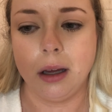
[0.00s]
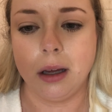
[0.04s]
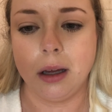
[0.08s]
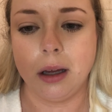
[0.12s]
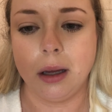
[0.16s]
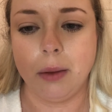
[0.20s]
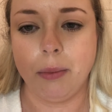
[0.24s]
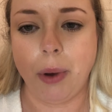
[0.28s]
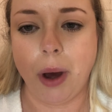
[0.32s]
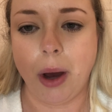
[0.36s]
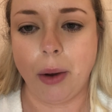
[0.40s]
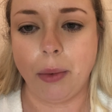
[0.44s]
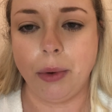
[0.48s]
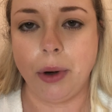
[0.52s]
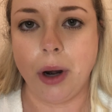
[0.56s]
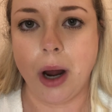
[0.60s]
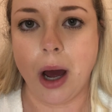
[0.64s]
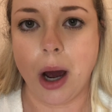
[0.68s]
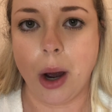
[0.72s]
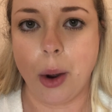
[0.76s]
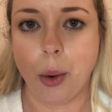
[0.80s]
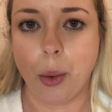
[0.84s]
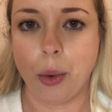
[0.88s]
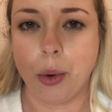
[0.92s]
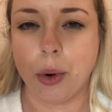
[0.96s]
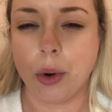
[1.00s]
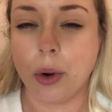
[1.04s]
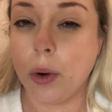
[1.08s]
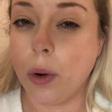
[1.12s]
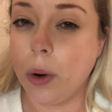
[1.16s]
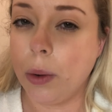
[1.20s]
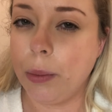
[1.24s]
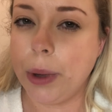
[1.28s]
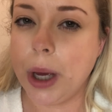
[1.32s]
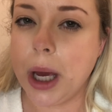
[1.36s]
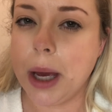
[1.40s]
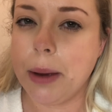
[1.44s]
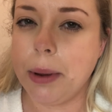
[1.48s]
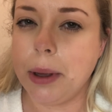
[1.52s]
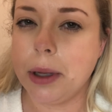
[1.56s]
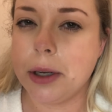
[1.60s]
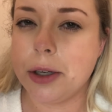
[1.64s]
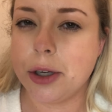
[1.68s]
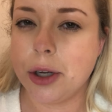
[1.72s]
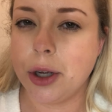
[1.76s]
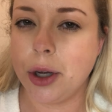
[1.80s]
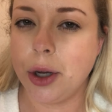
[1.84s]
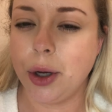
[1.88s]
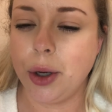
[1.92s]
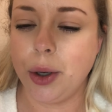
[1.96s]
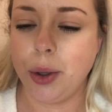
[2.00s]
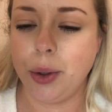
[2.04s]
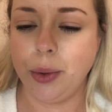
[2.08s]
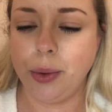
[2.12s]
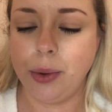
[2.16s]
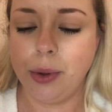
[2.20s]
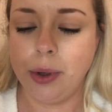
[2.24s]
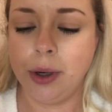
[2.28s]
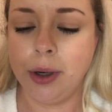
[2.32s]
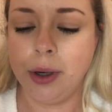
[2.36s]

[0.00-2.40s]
about an hour ago, maybe 2.